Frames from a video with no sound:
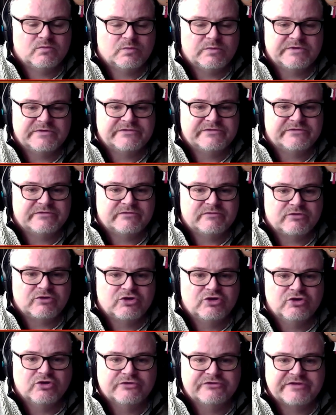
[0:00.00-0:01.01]
was
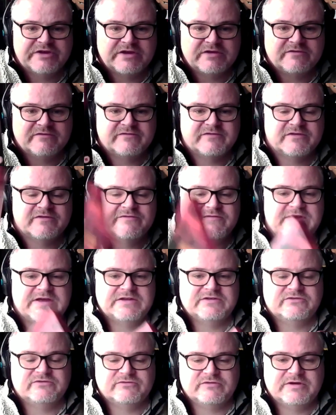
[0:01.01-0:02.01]
gutting for the
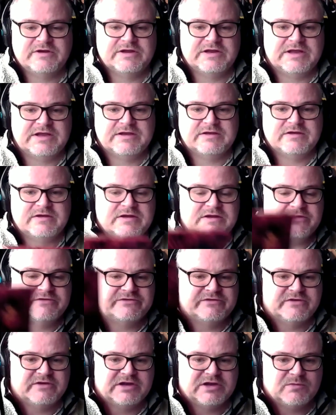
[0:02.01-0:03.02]
fans, really, and it
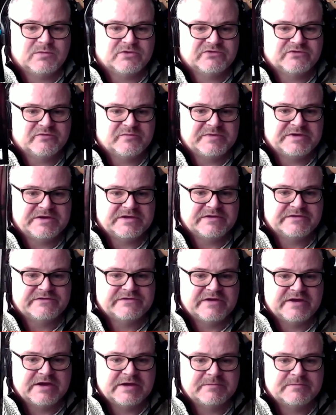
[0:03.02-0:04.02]
certainly was for me at the
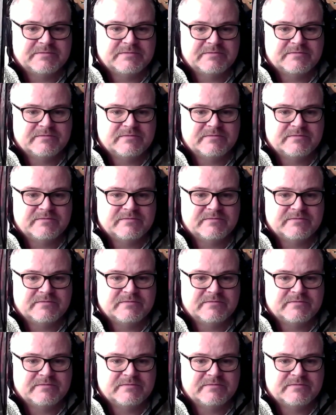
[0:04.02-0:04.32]
time.